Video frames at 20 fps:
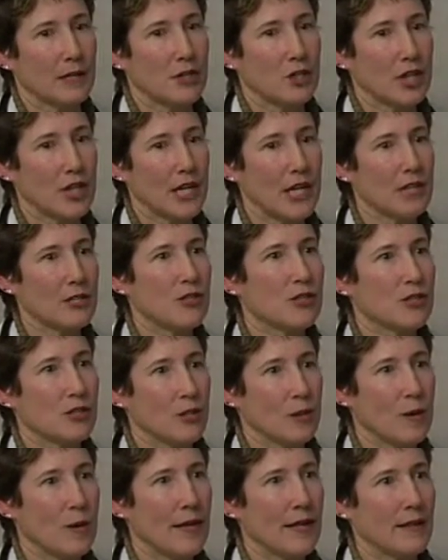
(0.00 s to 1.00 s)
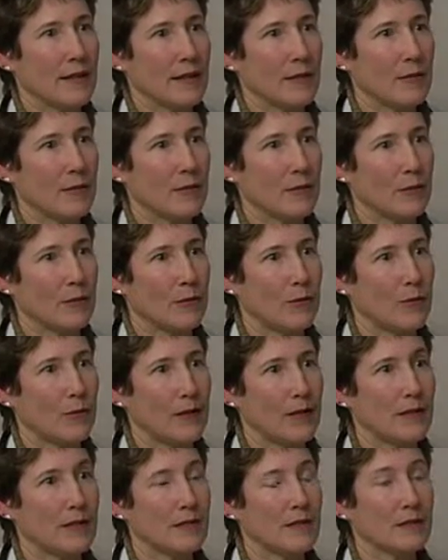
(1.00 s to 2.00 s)
change the way that
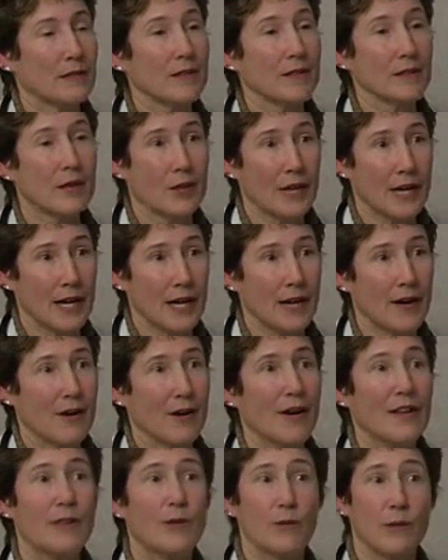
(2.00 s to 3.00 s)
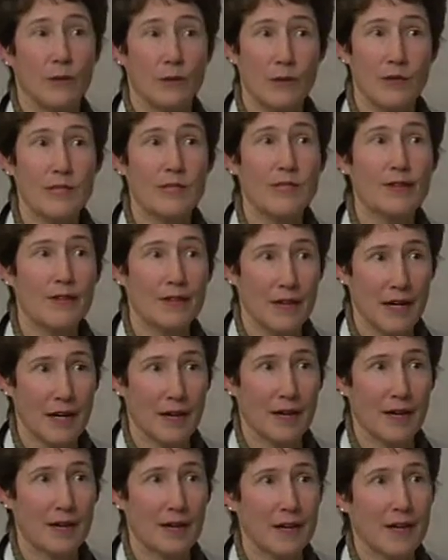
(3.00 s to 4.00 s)
we deliver care and that we receive
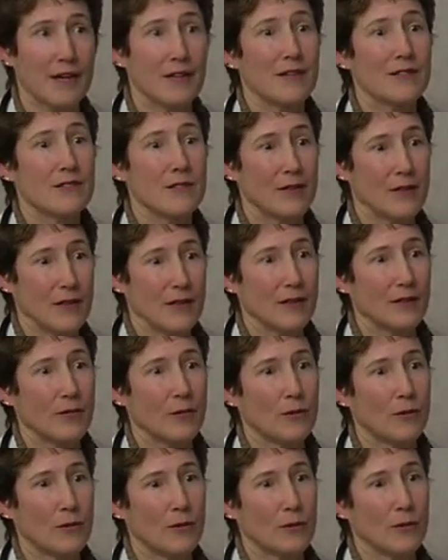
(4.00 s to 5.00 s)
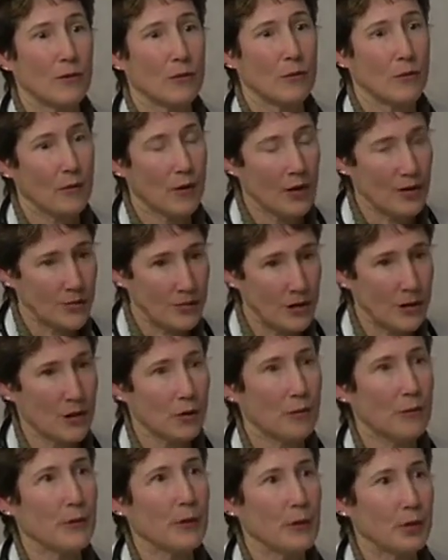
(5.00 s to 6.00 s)
care, so that as our
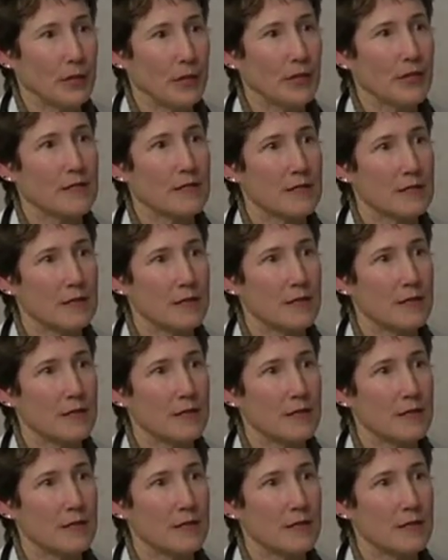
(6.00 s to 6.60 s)
communities